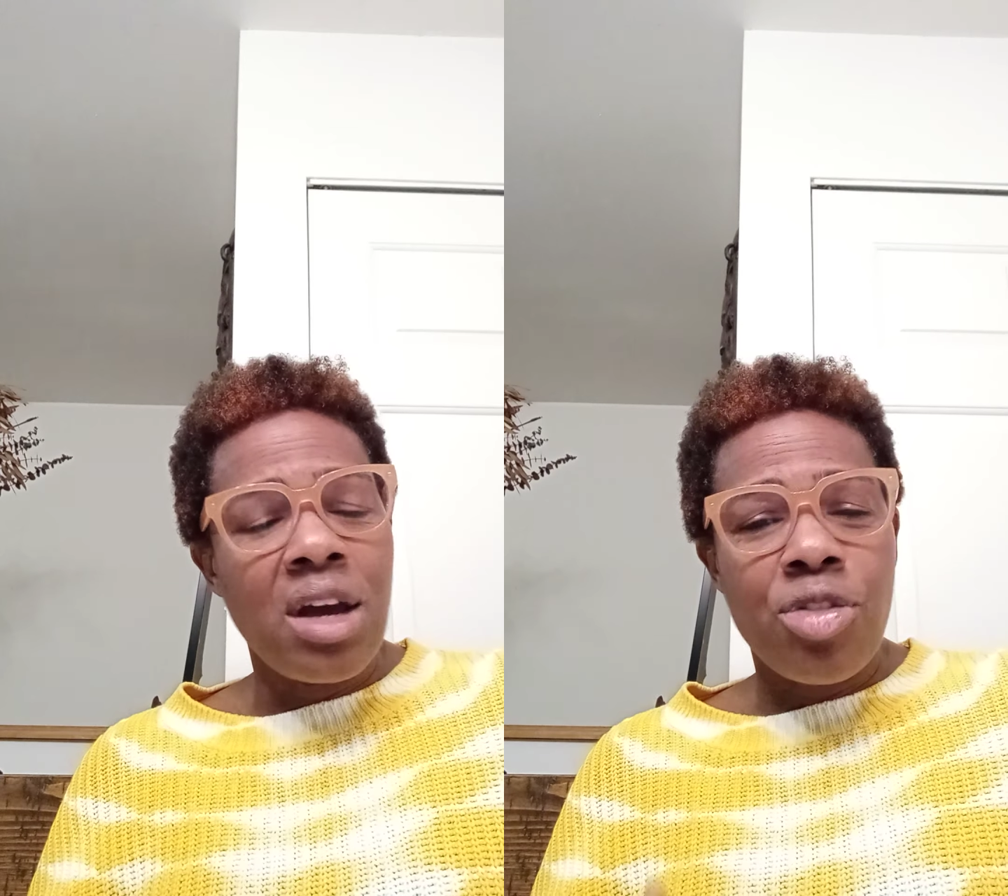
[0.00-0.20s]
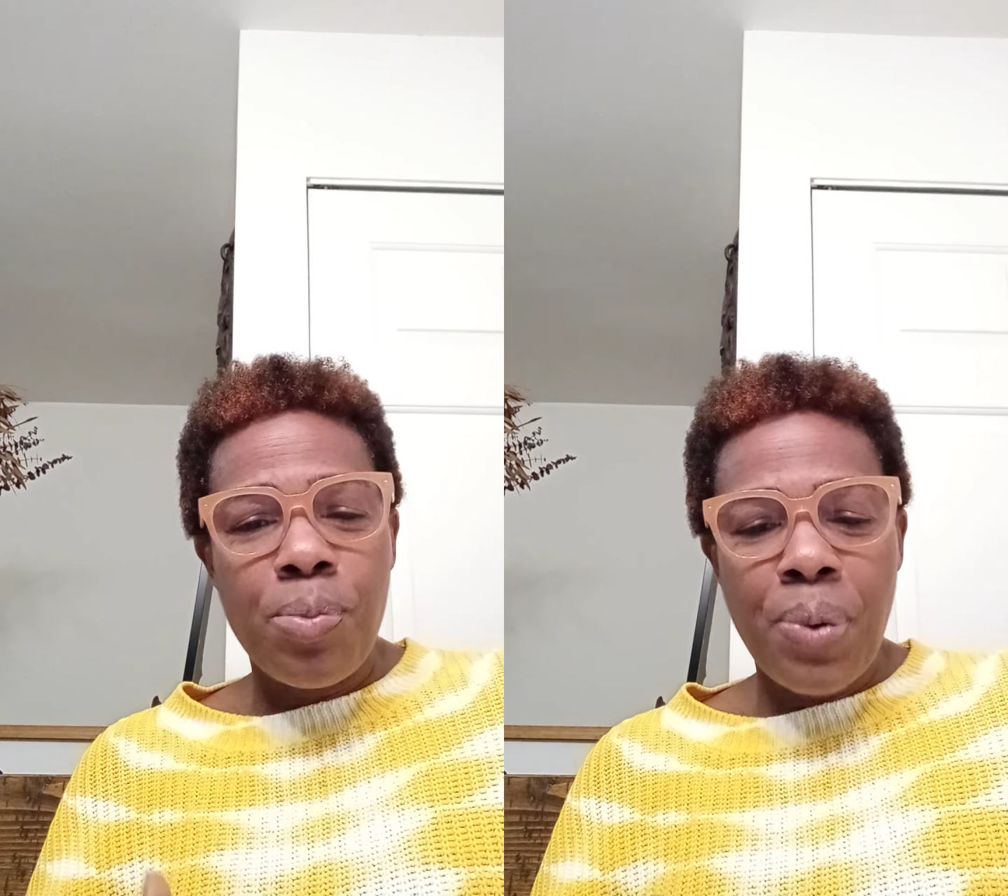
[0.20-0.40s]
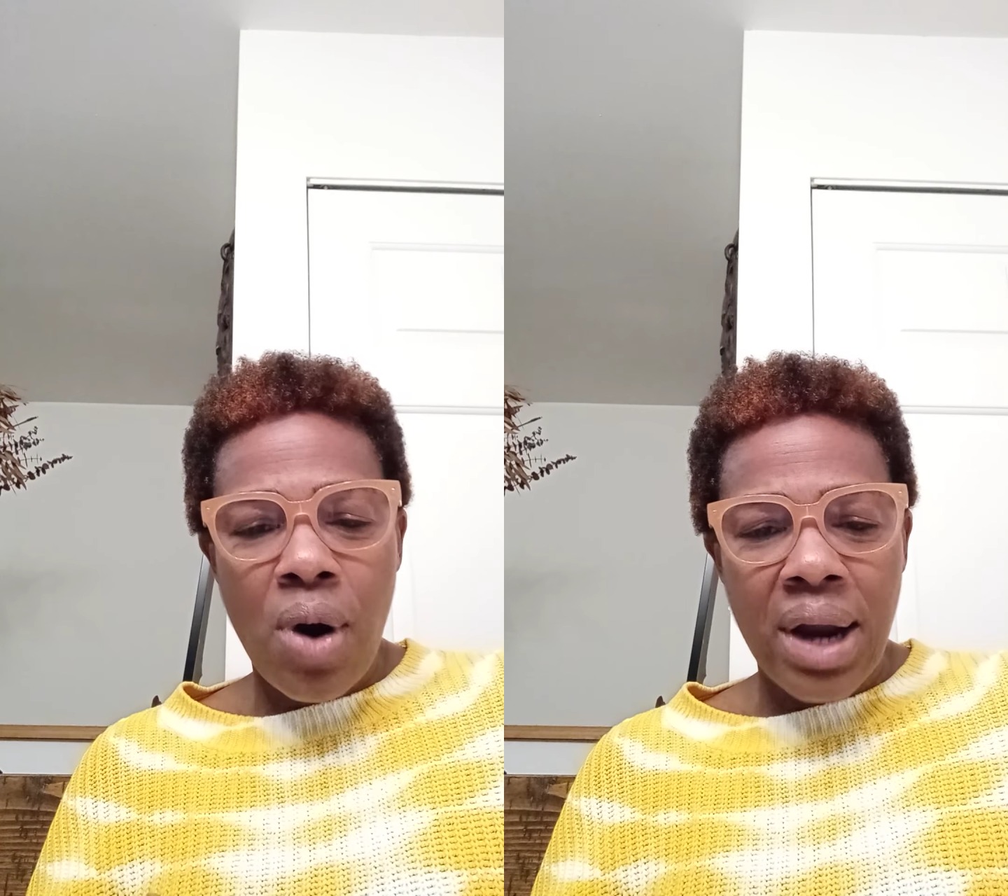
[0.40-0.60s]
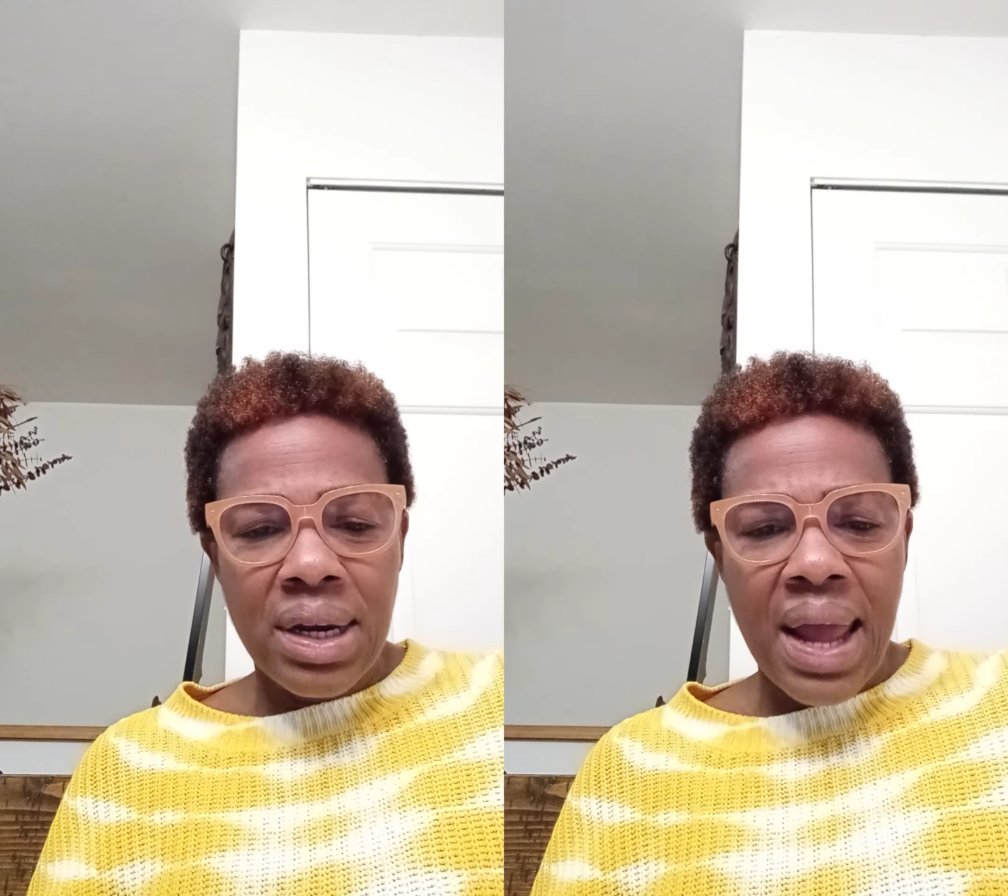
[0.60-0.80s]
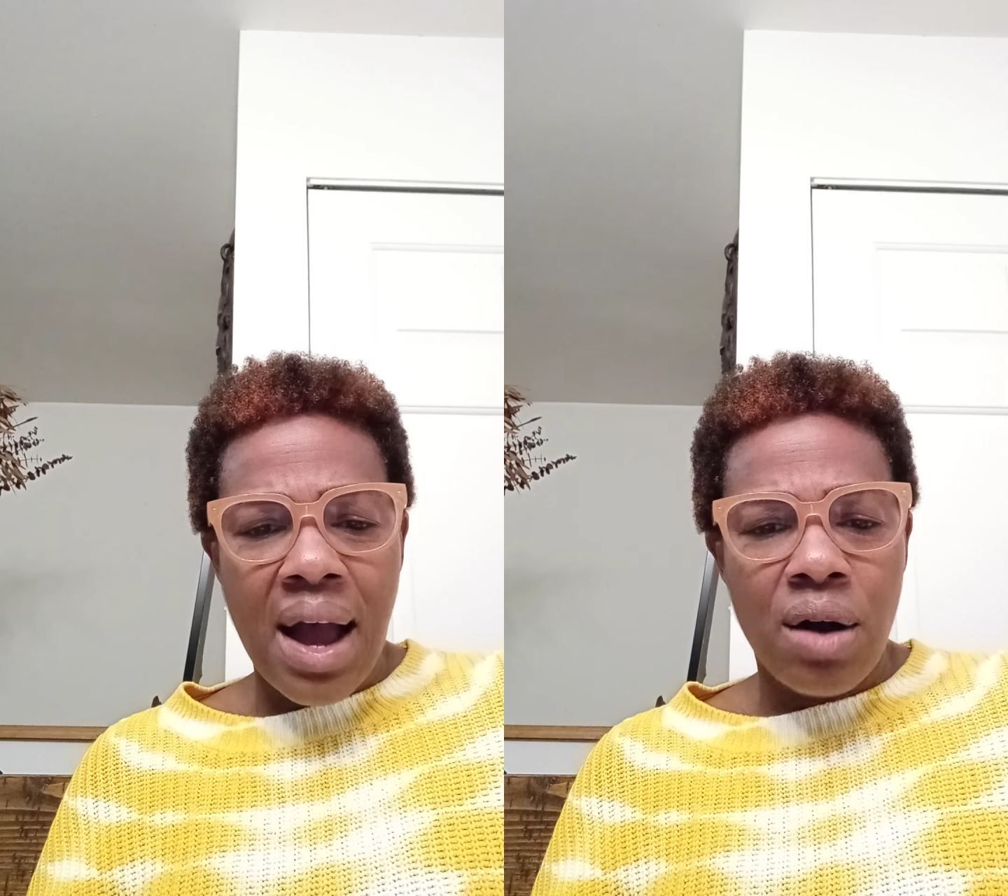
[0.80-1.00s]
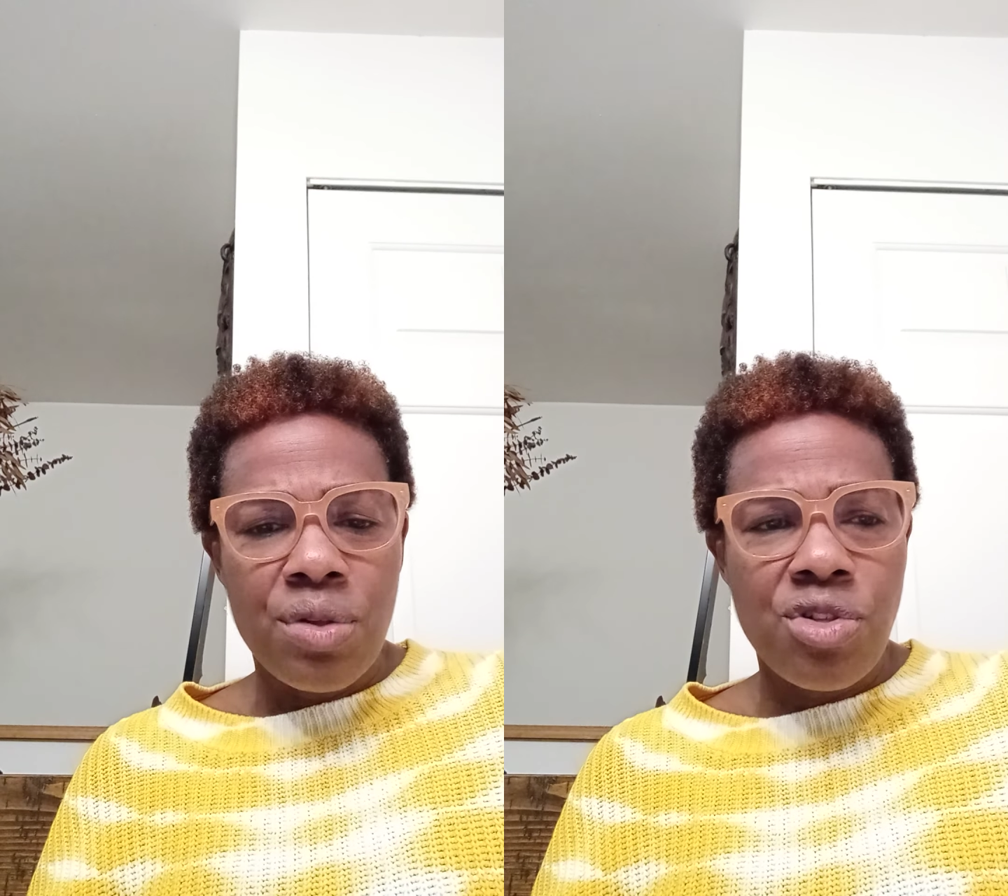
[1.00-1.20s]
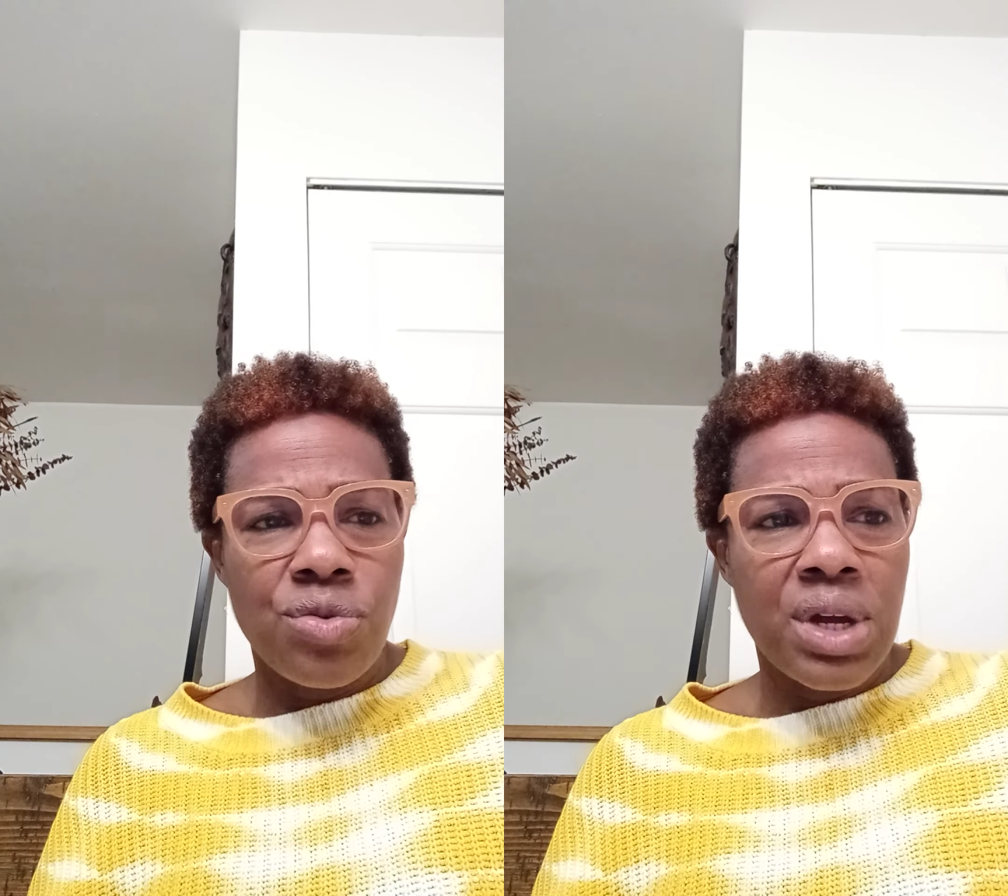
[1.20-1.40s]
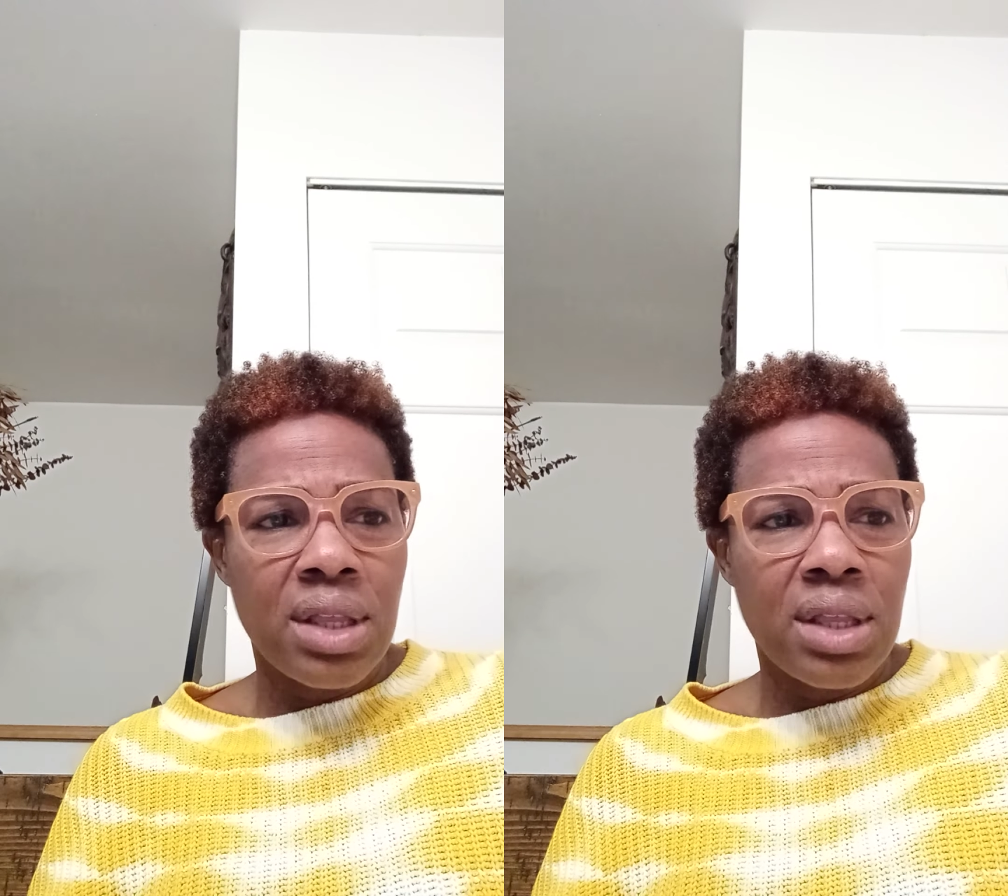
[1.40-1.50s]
other part now, so